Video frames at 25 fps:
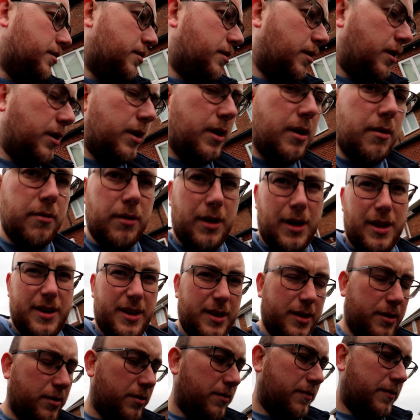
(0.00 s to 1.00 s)
I know that I
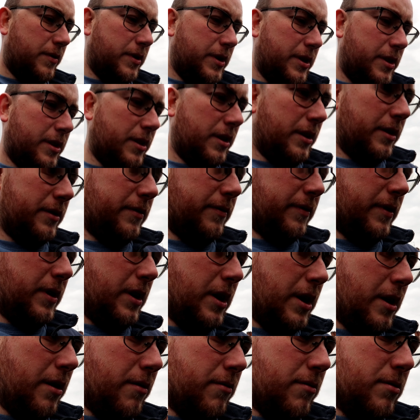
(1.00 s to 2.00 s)
didn't cover it in the last
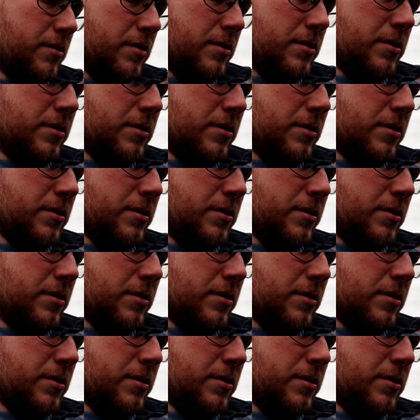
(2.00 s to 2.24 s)
video,